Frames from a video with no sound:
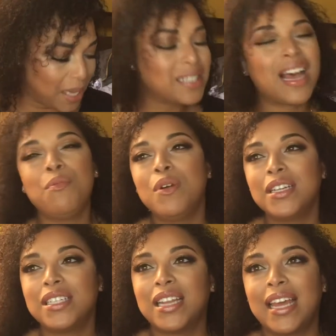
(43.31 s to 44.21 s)
because I
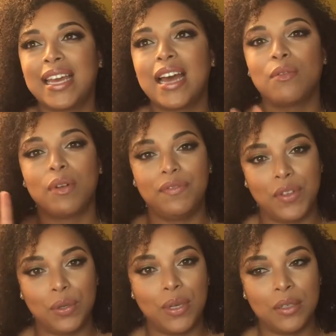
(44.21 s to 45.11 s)
wanted to like kind of
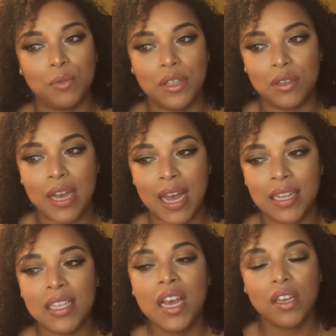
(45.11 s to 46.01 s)
review it with you
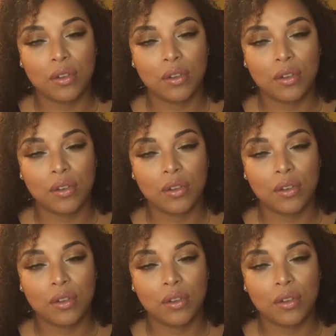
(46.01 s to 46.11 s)
guys.